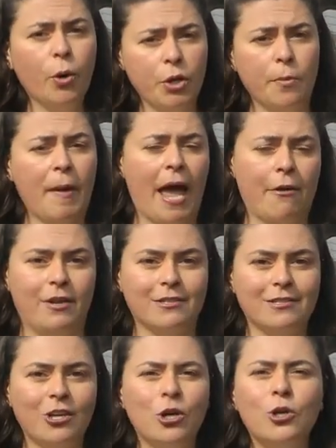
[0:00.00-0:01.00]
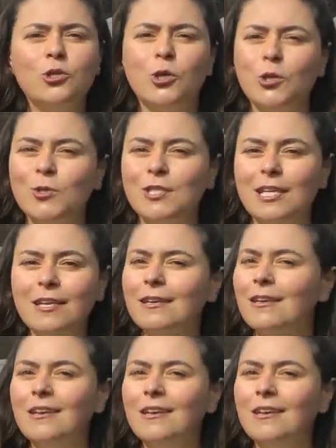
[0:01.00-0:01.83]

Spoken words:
or your parents. So you see,